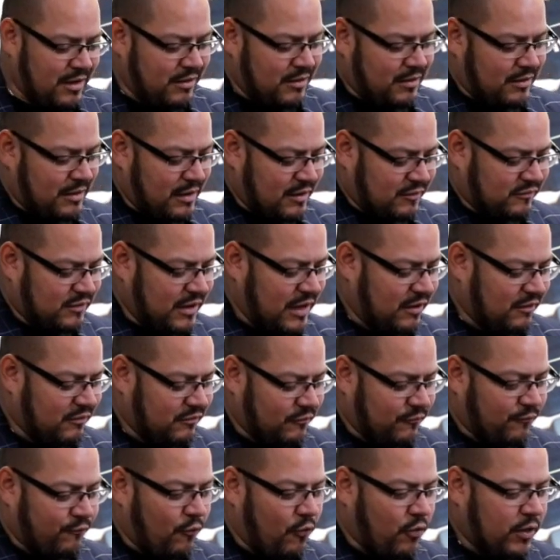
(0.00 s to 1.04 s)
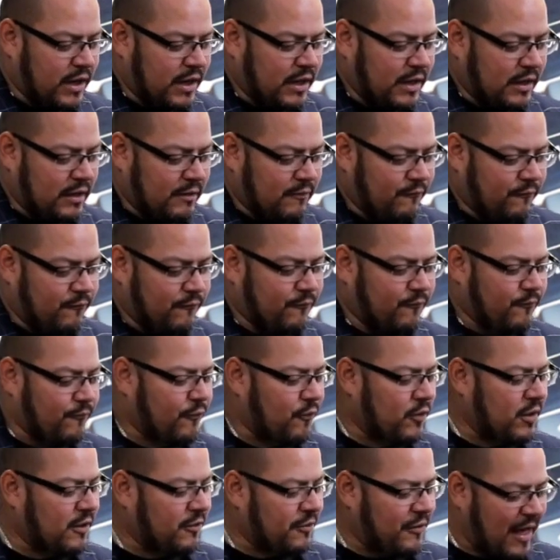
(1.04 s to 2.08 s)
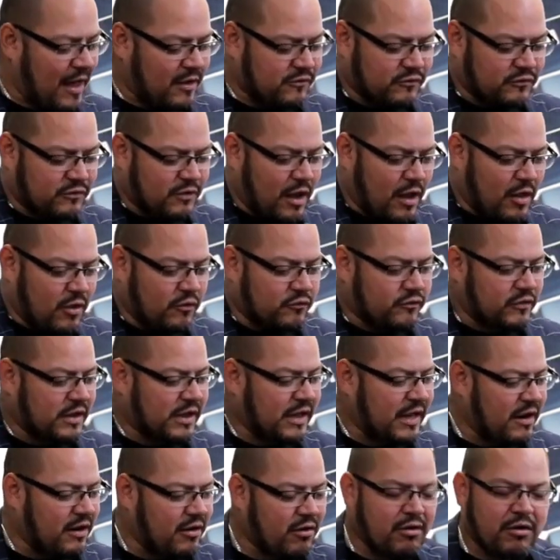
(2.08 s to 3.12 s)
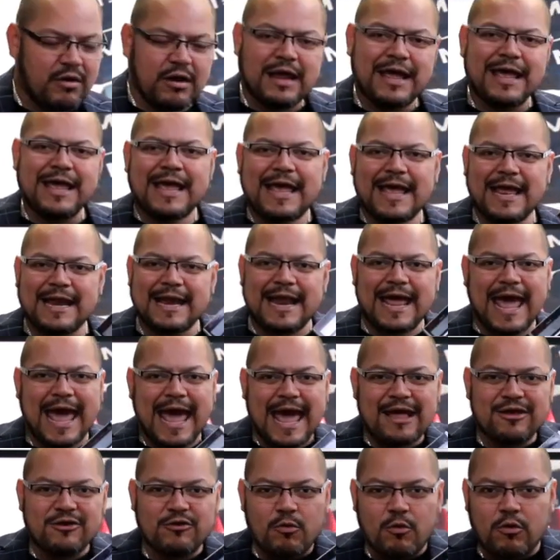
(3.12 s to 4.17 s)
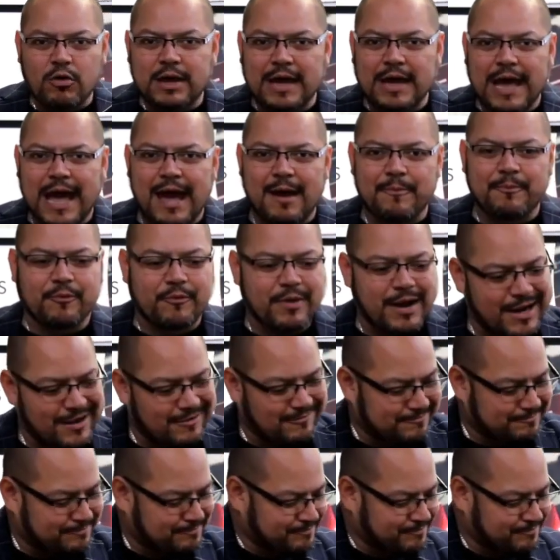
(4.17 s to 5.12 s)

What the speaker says: Let's say it's $40,000 a year in annual cap rate,